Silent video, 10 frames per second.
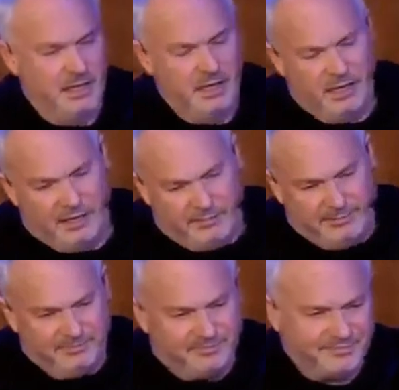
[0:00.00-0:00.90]

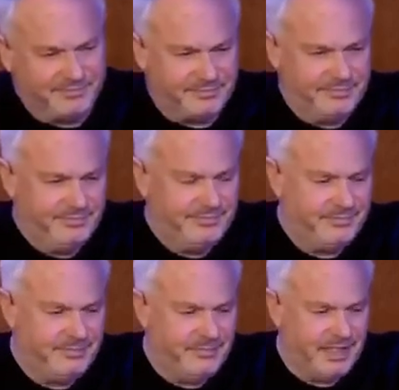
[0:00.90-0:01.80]
And
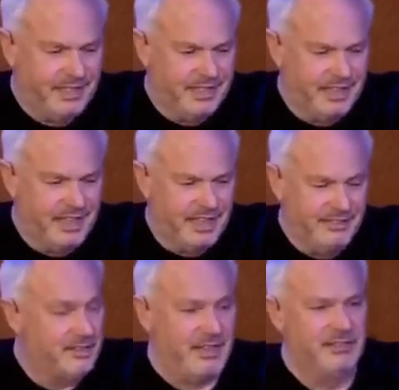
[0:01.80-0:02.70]

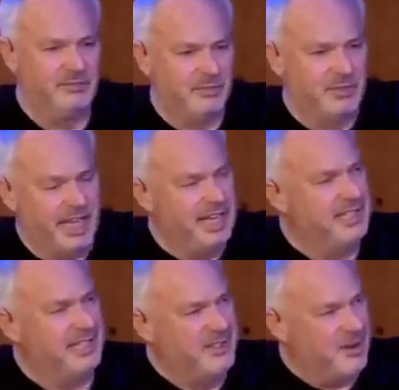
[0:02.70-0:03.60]
that case
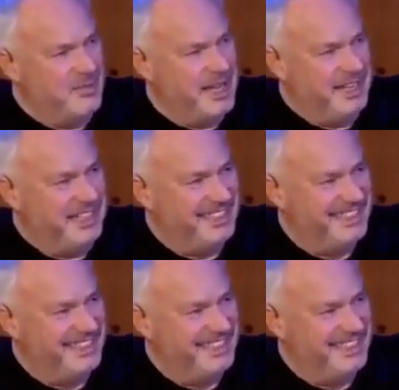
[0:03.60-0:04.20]
is not made